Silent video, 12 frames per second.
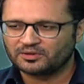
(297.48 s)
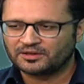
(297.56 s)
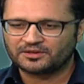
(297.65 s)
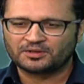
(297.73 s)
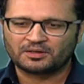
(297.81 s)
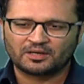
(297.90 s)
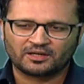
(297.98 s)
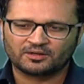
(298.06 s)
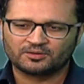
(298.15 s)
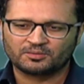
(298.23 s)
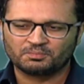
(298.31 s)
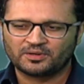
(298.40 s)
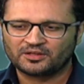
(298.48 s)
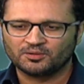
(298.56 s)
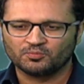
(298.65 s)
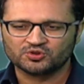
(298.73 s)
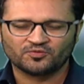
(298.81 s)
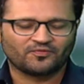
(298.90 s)
probably
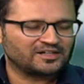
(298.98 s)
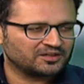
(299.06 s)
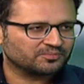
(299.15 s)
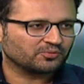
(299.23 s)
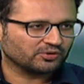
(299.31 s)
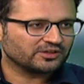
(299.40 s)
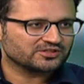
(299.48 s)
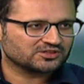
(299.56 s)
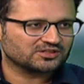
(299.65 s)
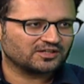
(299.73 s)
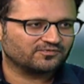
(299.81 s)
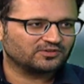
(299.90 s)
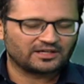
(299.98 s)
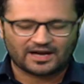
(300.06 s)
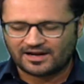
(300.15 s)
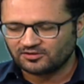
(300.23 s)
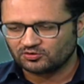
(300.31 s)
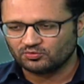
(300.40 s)
make the most violent protests if
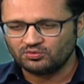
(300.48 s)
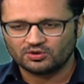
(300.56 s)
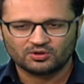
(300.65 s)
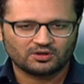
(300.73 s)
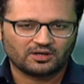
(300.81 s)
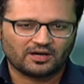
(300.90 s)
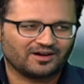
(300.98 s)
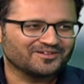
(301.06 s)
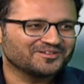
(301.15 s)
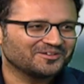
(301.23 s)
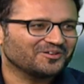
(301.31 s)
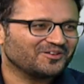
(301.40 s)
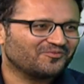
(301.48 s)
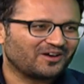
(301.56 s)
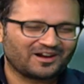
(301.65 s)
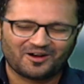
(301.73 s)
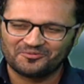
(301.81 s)
they had to. If